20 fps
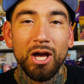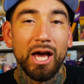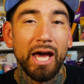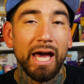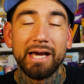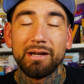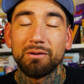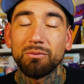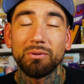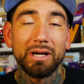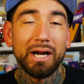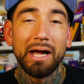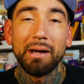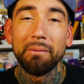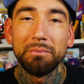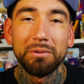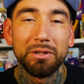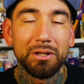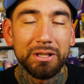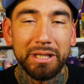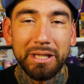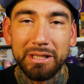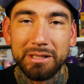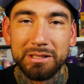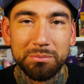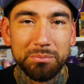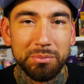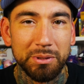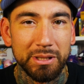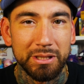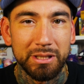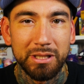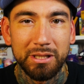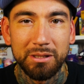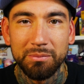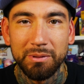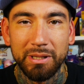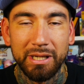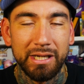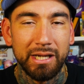And what I'm looking to pick
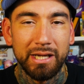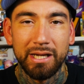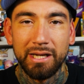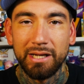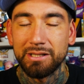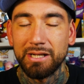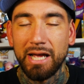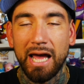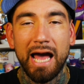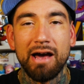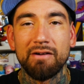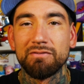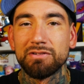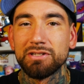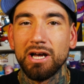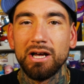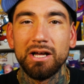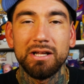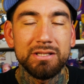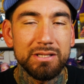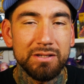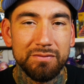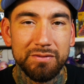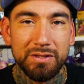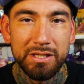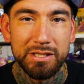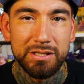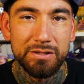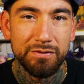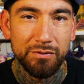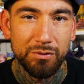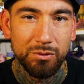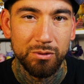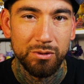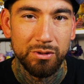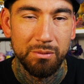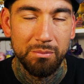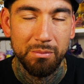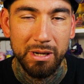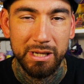up, and I have tons of these
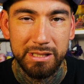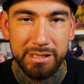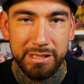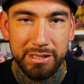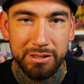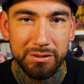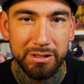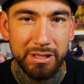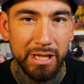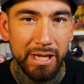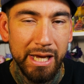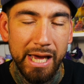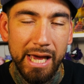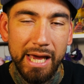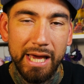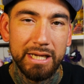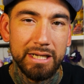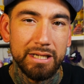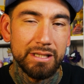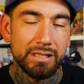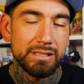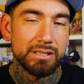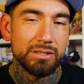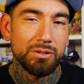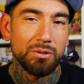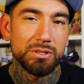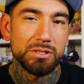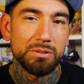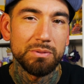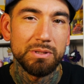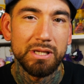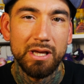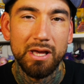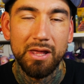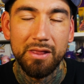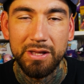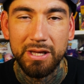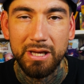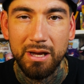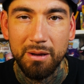for my sealed, and this is going to be
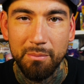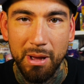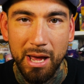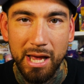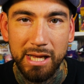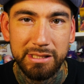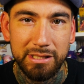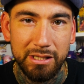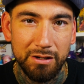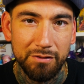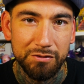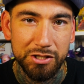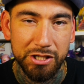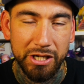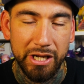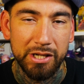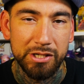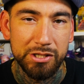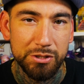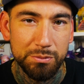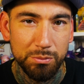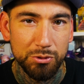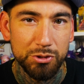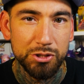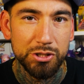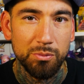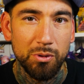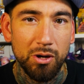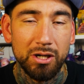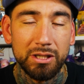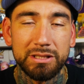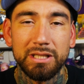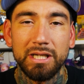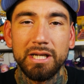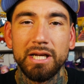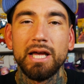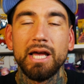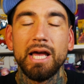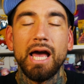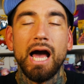the Mask of Change booster box.
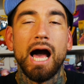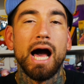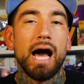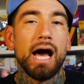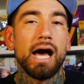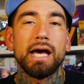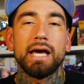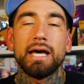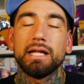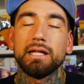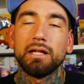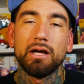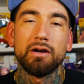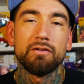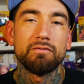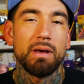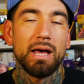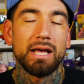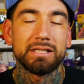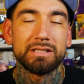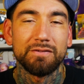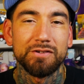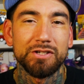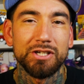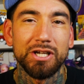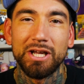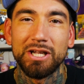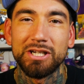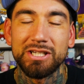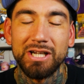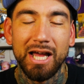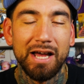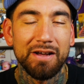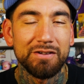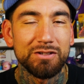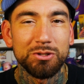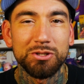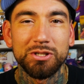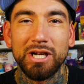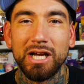I love Mask of Change. I
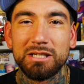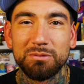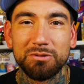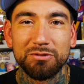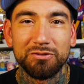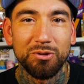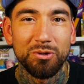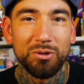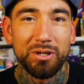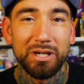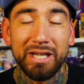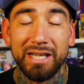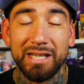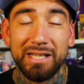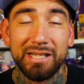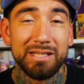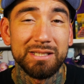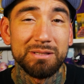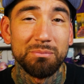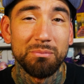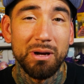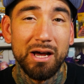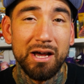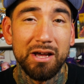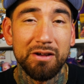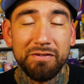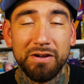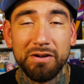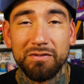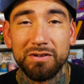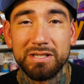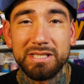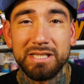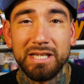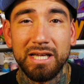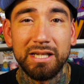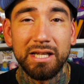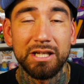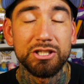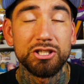told you guys before, it is my favorite
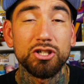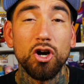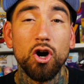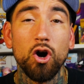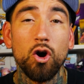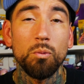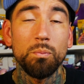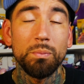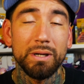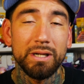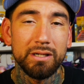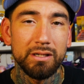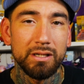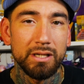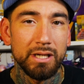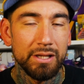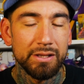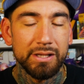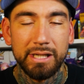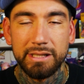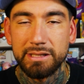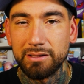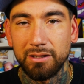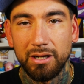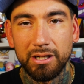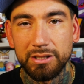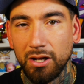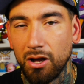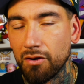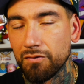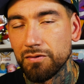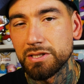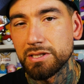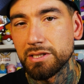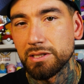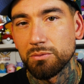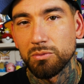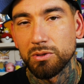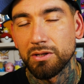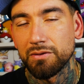set to open. That's not
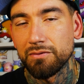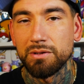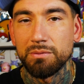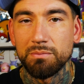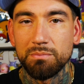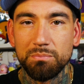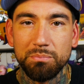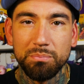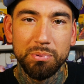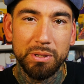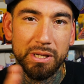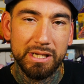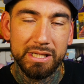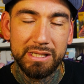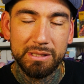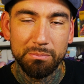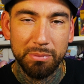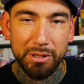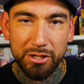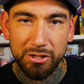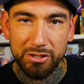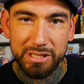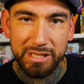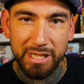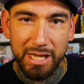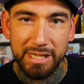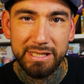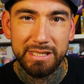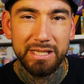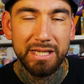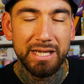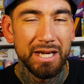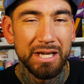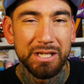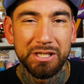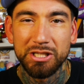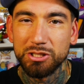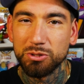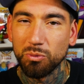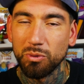obviously one of the big, bigger sets,
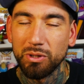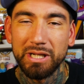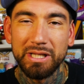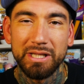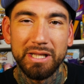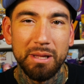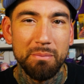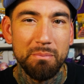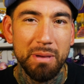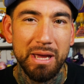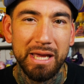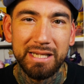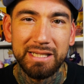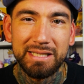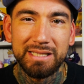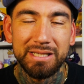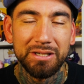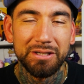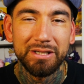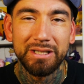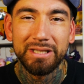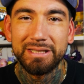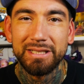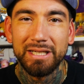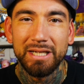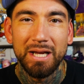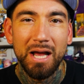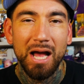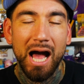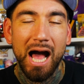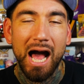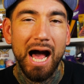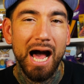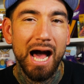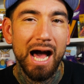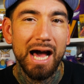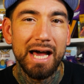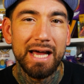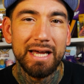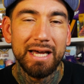just one in the main series.
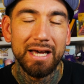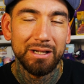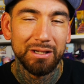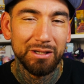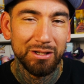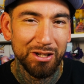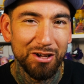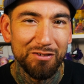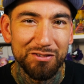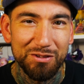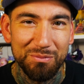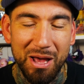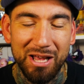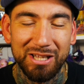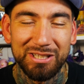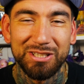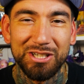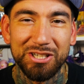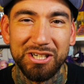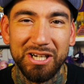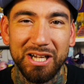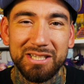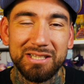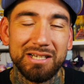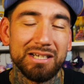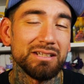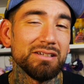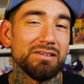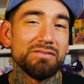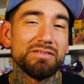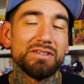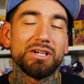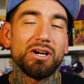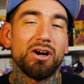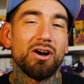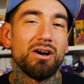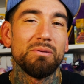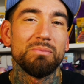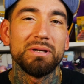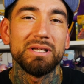I loved Mask of Change. I loved the
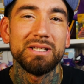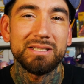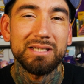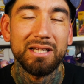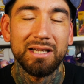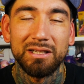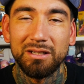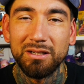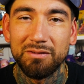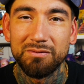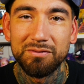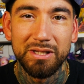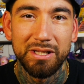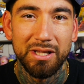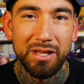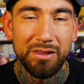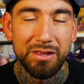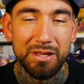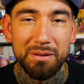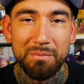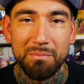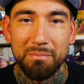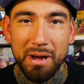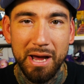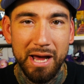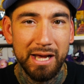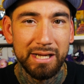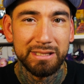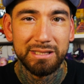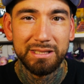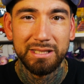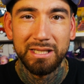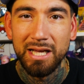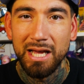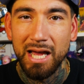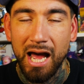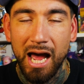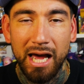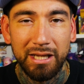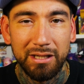commons. I loved the masks.
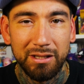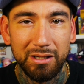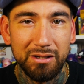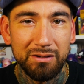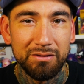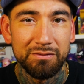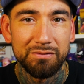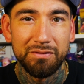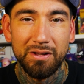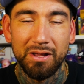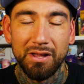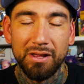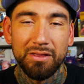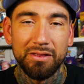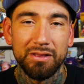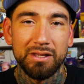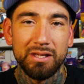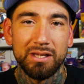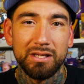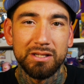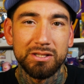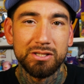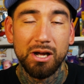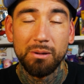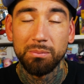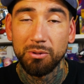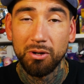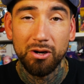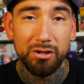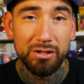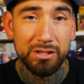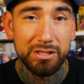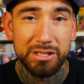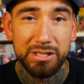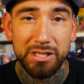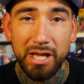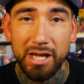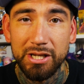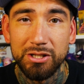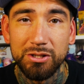I love the top cards
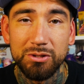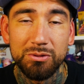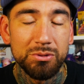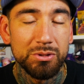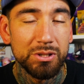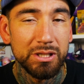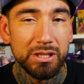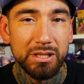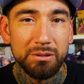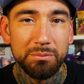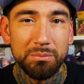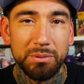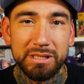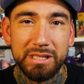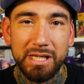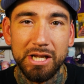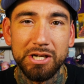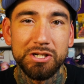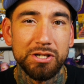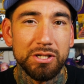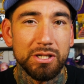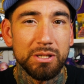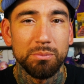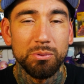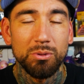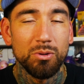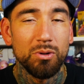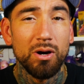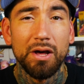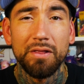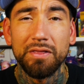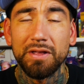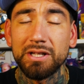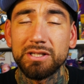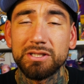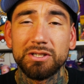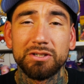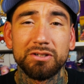that you could potentially pull. I think it's a